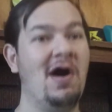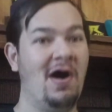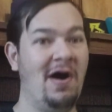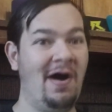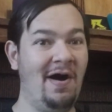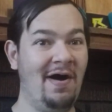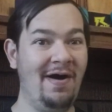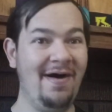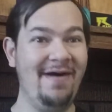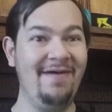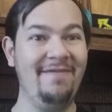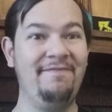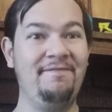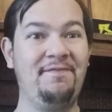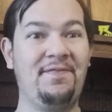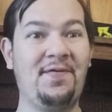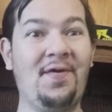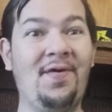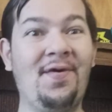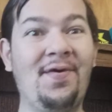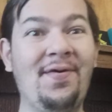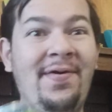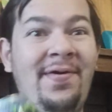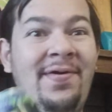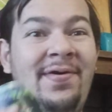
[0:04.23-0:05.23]
all
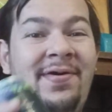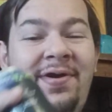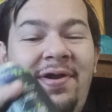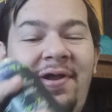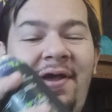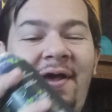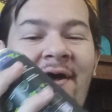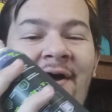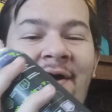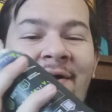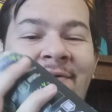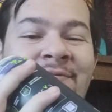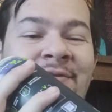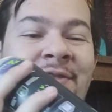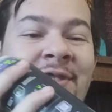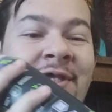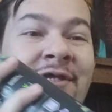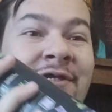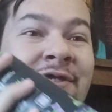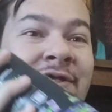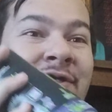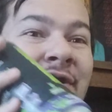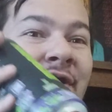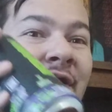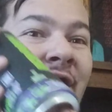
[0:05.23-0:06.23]
four of
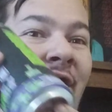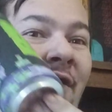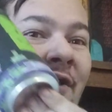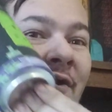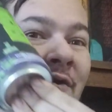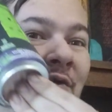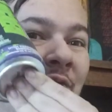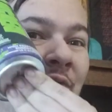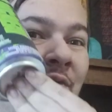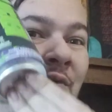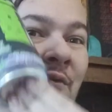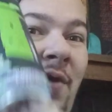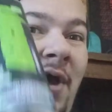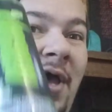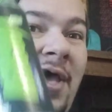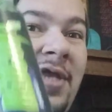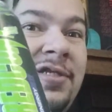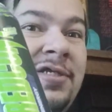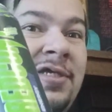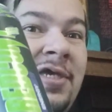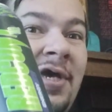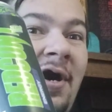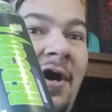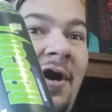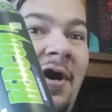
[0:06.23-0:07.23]
the
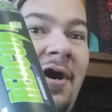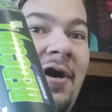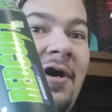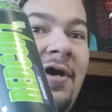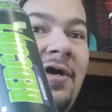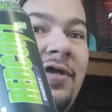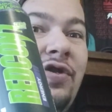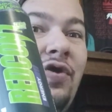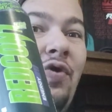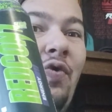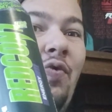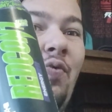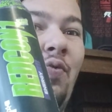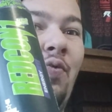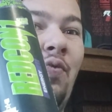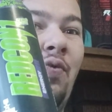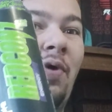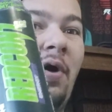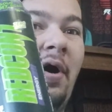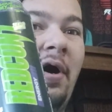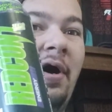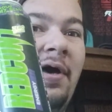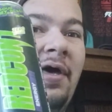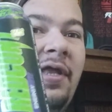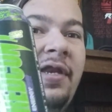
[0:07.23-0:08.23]

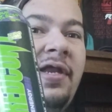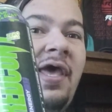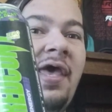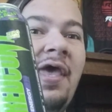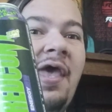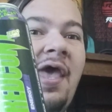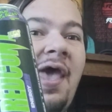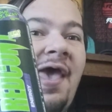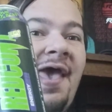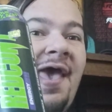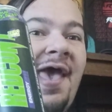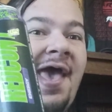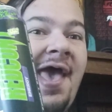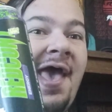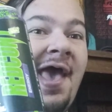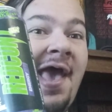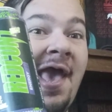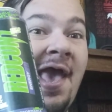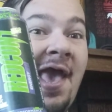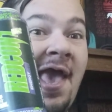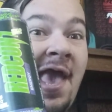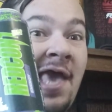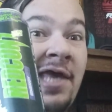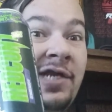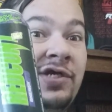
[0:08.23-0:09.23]
Redcon1
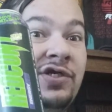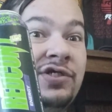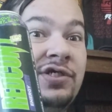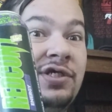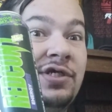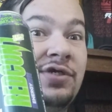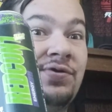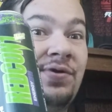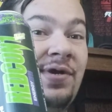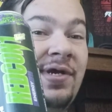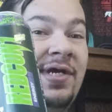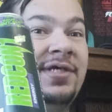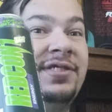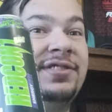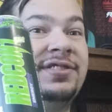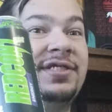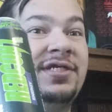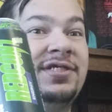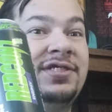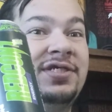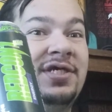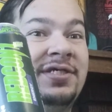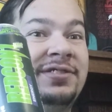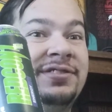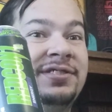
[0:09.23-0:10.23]
energy drinks
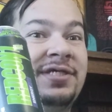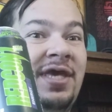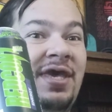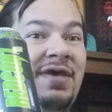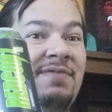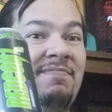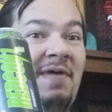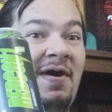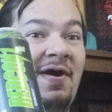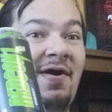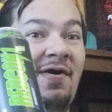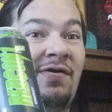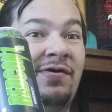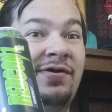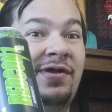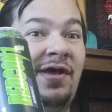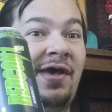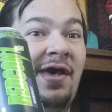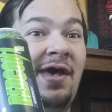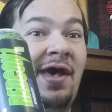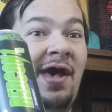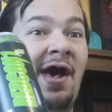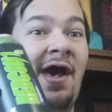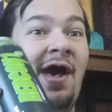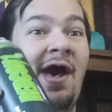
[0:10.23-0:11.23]
that just came out.
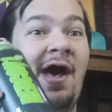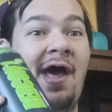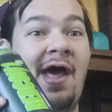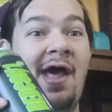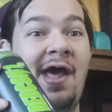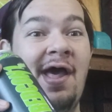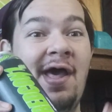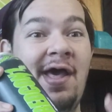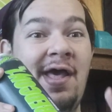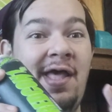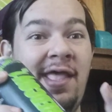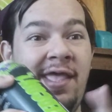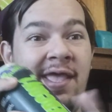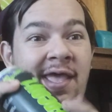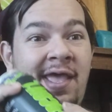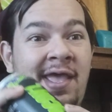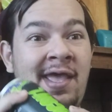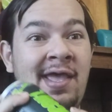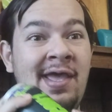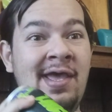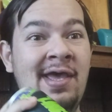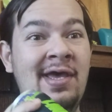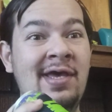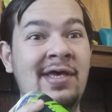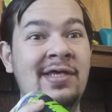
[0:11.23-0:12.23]

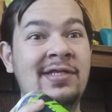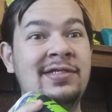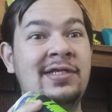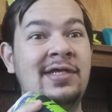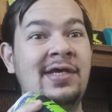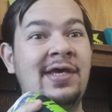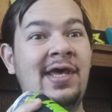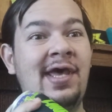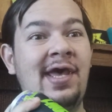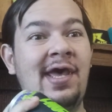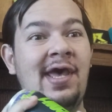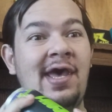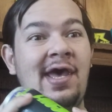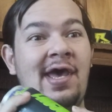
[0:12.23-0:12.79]
And